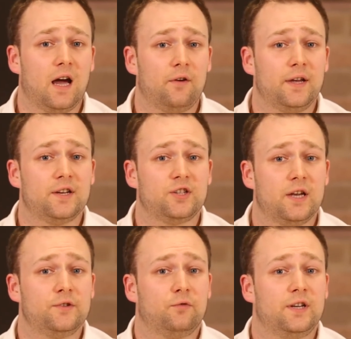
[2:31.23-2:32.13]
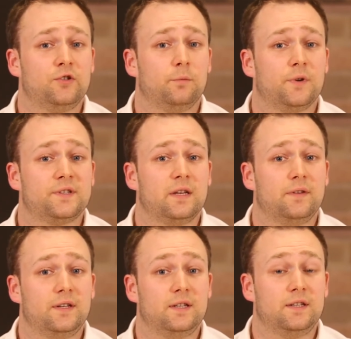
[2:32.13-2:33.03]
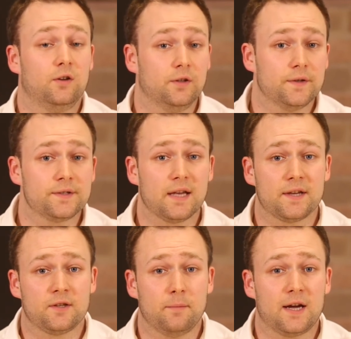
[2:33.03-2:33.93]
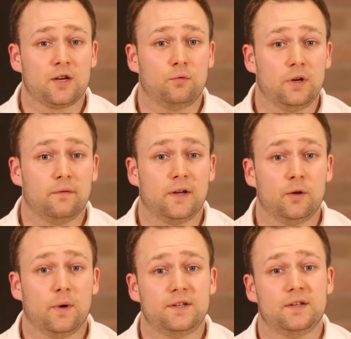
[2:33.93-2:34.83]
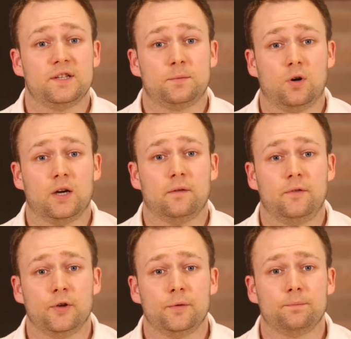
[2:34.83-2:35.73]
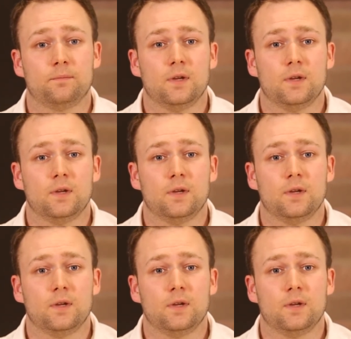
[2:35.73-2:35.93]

REA shares reached almost $70 as the market re-evaluated its prior view.